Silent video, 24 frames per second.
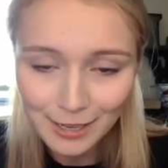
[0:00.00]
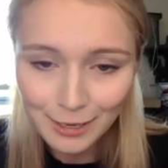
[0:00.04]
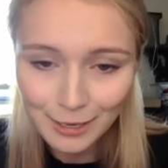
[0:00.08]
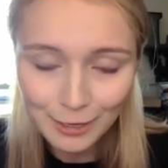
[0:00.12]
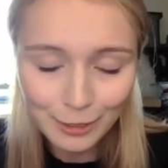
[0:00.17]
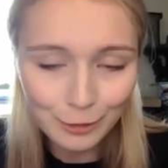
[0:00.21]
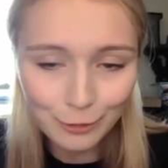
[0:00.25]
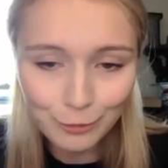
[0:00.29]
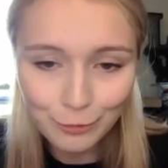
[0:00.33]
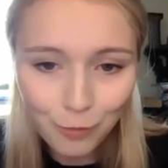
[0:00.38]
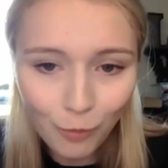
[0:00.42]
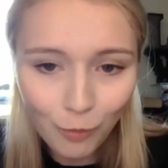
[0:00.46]

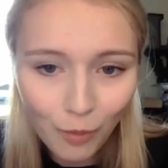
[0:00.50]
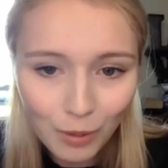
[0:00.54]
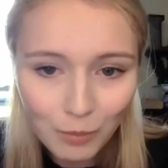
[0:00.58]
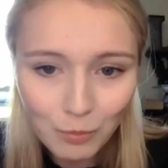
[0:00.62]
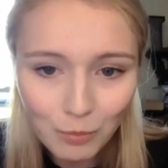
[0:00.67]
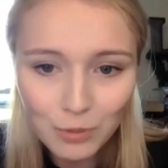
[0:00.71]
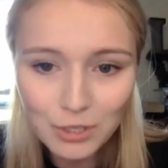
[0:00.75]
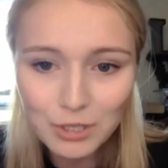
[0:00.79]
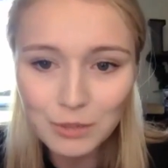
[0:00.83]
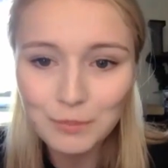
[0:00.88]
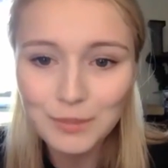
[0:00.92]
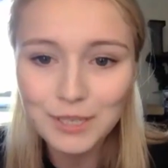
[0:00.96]
Her form
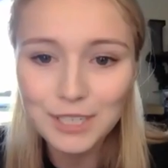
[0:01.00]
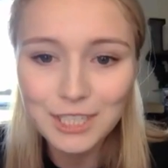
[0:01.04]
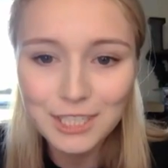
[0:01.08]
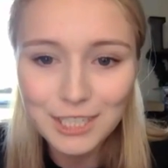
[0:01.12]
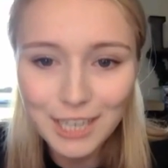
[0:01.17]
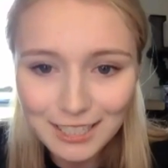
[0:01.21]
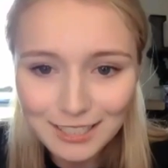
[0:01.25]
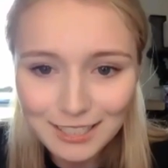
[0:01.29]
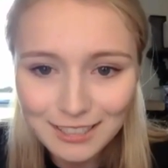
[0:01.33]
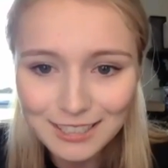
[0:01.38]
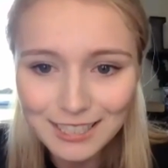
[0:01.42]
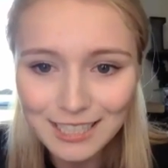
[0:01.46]
was
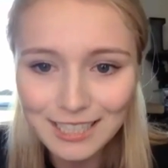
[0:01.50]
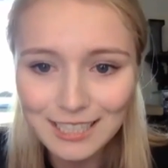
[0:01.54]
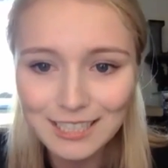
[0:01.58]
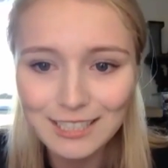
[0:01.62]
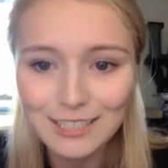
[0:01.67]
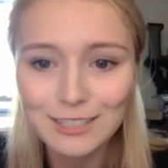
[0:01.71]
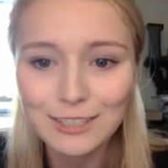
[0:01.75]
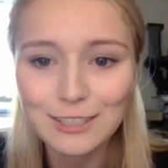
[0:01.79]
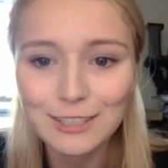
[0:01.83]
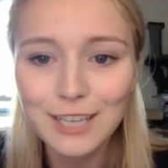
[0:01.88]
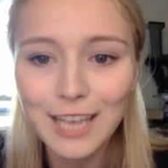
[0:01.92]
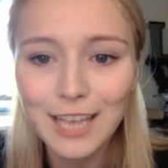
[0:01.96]
majestic,
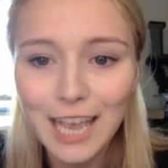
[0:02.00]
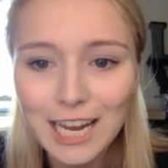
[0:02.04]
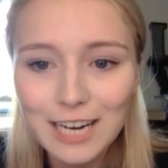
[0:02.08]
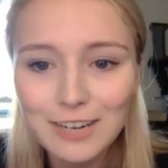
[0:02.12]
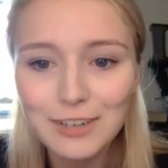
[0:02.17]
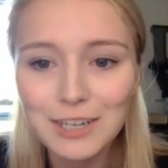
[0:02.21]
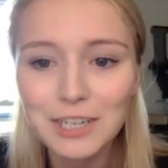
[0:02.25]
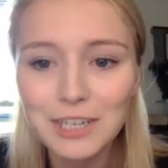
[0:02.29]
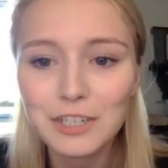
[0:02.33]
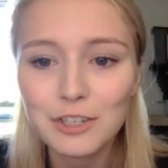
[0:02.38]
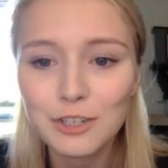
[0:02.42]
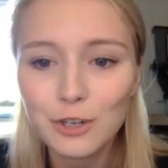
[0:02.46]
her
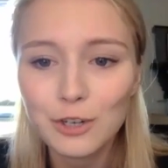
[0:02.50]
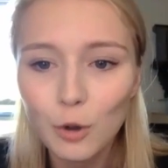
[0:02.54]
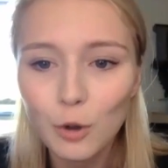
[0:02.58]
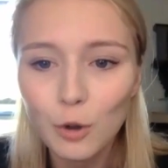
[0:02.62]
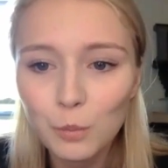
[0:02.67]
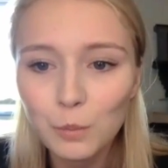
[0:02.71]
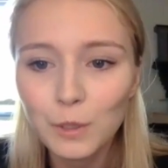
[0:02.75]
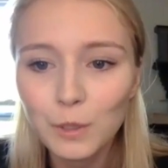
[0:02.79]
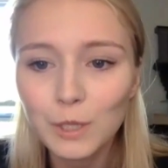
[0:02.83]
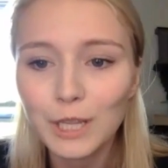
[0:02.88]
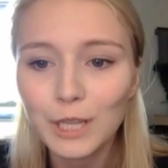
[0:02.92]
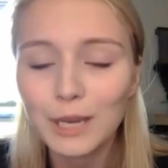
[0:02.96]
carriage
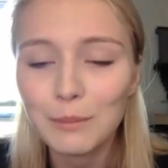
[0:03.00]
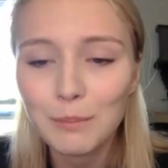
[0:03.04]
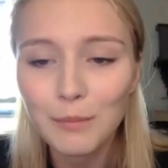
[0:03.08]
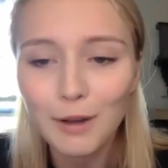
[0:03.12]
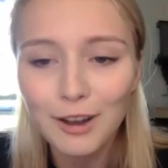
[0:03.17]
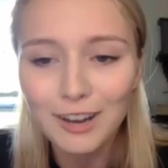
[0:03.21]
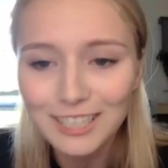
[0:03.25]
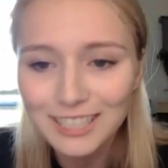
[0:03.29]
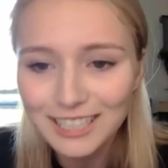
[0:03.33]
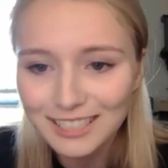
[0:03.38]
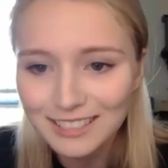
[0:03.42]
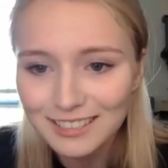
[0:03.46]
noble and
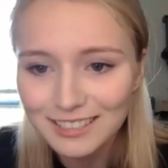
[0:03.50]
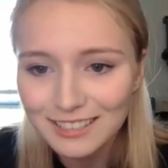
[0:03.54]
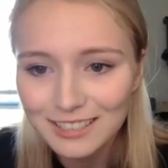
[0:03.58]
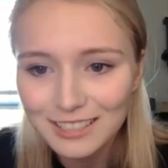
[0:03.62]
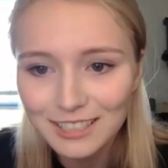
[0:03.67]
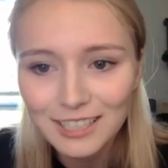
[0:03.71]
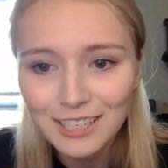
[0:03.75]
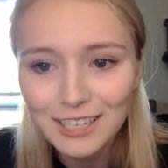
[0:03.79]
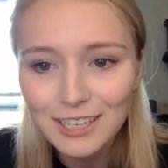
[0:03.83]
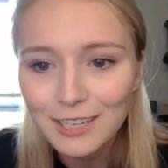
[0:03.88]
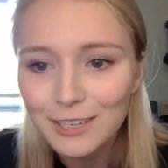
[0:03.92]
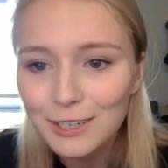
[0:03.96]
modest,
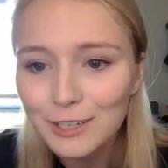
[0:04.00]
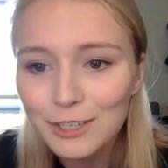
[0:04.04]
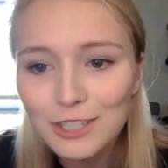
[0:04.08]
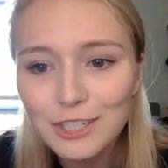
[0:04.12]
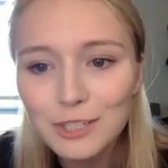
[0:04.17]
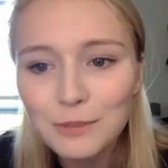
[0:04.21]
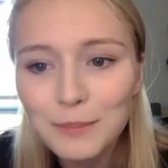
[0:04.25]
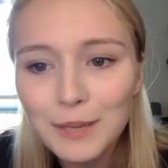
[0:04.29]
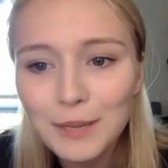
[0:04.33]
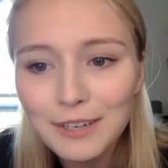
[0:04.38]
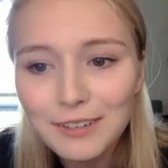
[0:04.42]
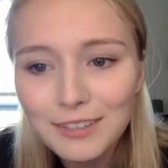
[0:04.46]
her
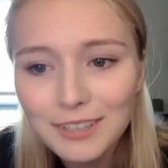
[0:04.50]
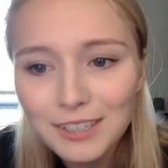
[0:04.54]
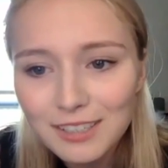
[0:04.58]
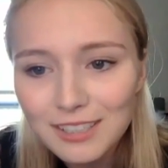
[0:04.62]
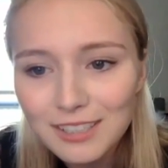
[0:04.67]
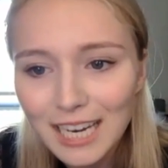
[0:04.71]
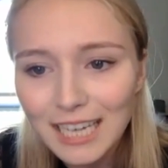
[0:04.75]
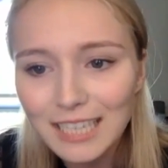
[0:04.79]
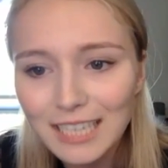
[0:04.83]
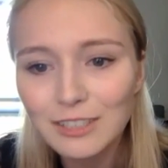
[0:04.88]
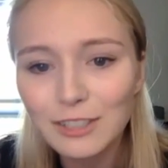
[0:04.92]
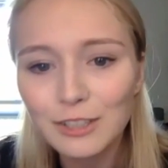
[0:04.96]
spirit
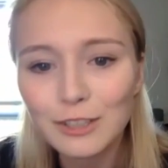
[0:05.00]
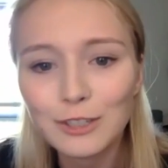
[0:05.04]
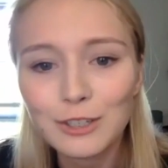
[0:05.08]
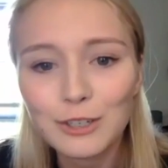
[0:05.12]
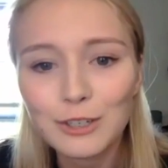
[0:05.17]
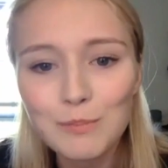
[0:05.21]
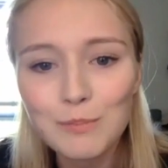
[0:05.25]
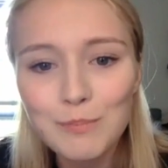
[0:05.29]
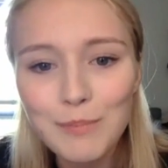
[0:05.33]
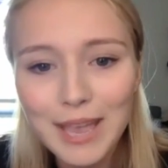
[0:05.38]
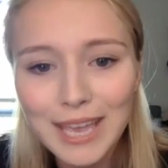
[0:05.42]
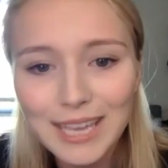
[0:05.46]
gentle, her
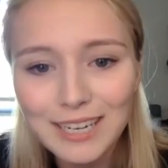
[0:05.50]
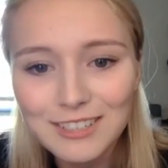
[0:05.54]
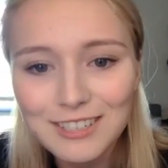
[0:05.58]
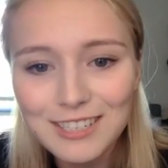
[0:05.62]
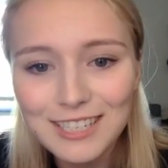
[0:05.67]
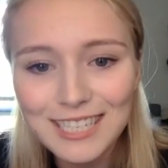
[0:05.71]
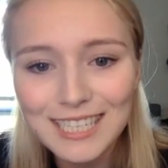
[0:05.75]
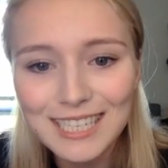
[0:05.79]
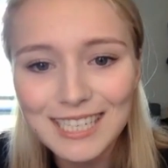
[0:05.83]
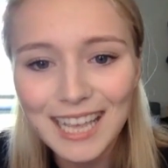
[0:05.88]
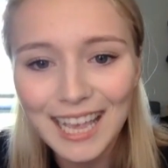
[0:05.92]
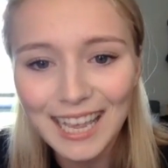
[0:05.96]
manners
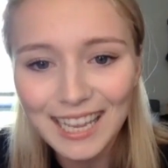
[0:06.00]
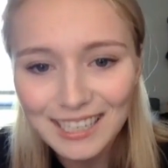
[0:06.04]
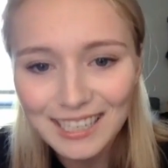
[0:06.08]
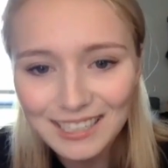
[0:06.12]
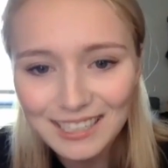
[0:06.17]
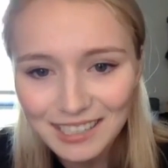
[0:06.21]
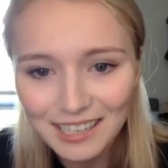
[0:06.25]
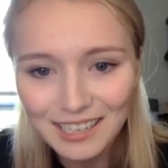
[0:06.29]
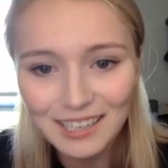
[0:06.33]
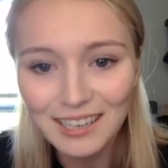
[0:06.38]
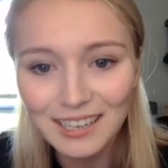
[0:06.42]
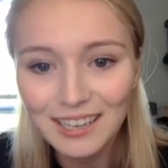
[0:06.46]

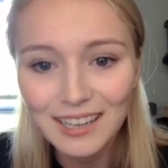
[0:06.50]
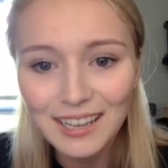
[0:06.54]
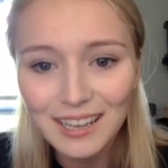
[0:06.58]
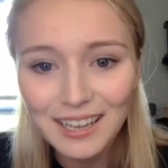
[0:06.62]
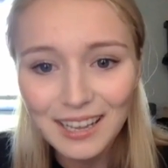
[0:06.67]
engaging.